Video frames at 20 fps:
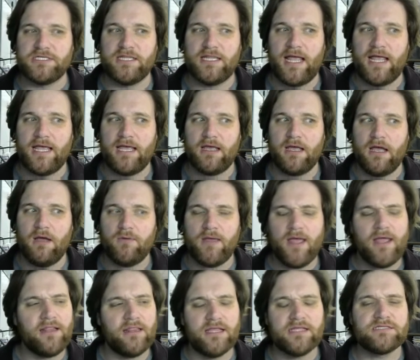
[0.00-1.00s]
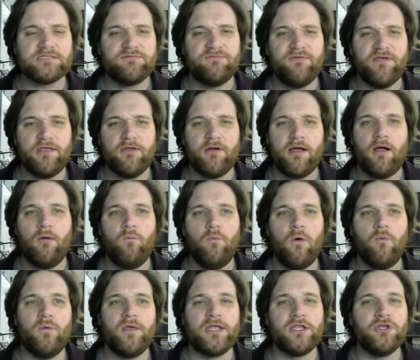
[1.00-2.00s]
Like, okay, let's figure out
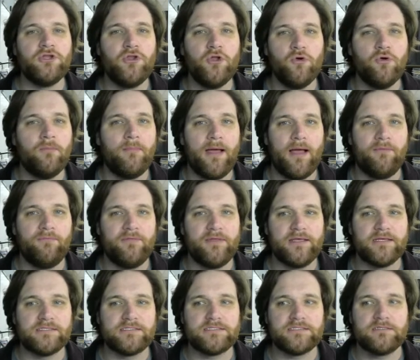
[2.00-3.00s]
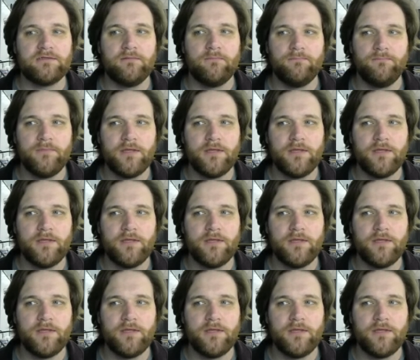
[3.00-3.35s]
what we can do about this.